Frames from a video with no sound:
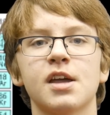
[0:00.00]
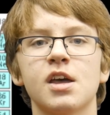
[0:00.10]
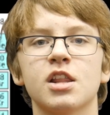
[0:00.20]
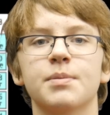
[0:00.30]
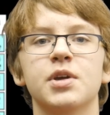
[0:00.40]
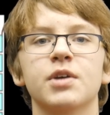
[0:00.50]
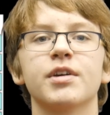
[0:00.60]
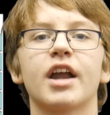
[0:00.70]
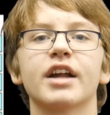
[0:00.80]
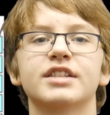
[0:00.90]
The
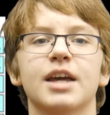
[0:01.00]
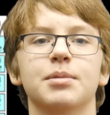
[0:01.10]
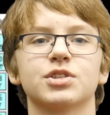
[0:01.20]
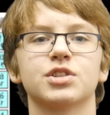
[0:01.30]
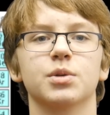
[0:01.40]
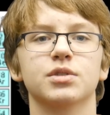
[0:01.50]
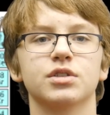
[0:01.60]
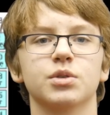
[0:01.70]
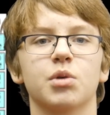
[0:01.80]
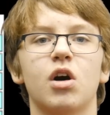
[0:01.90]
periodic table shows
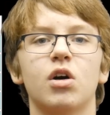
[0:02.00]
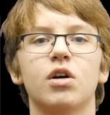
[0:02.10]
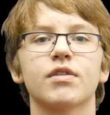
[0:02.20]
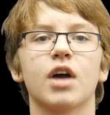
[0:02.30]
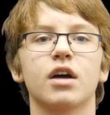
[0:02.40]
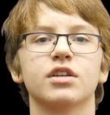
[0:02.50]
you all of the